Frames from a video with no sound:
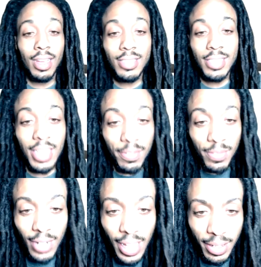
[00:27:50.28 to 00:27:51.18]

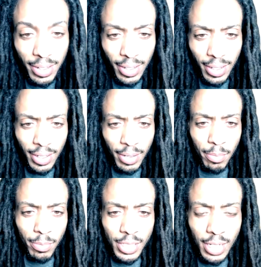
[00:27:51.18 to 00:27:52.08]

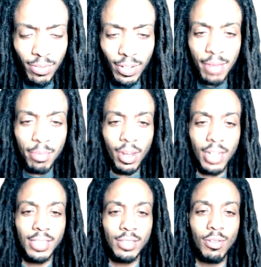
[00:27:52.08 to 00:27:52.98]
Chick-fil-A
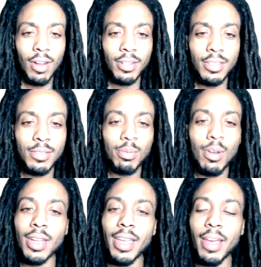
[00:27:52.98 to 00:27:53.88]
probably 2 hours. You
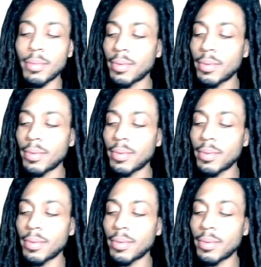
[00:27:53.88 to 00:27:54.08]
probably capping.